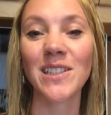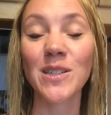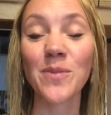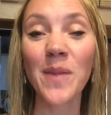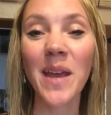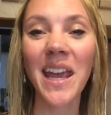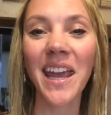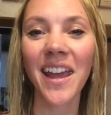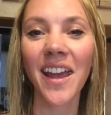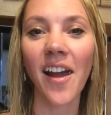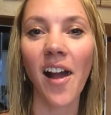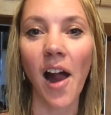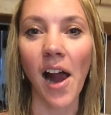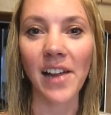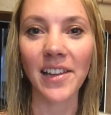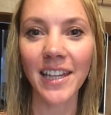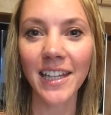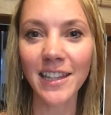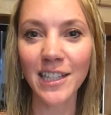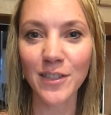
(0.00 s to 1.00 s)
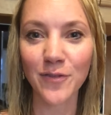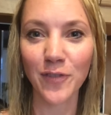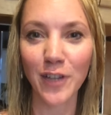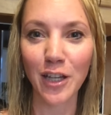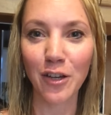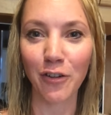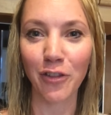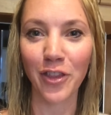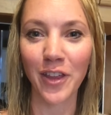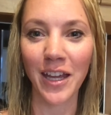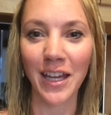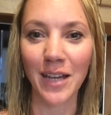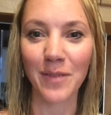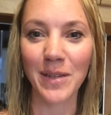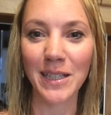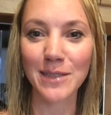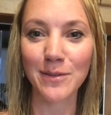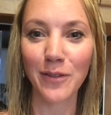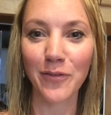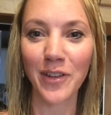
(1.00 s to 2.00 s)
It's me. I like this video thing.
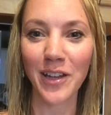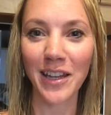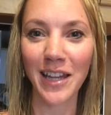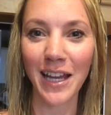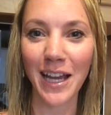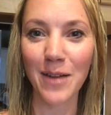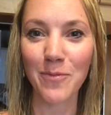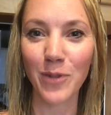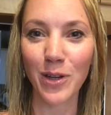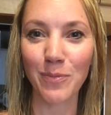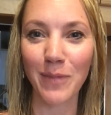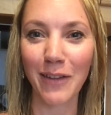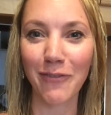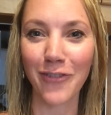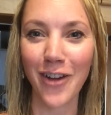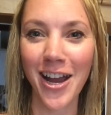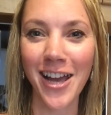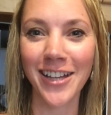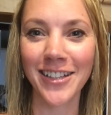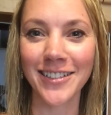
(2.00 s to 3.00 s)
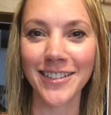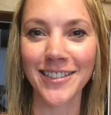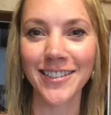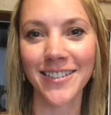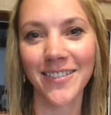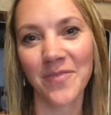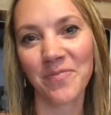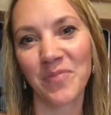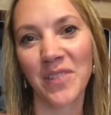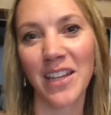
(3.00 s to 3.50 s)
It makes me feel like I'm with my friends,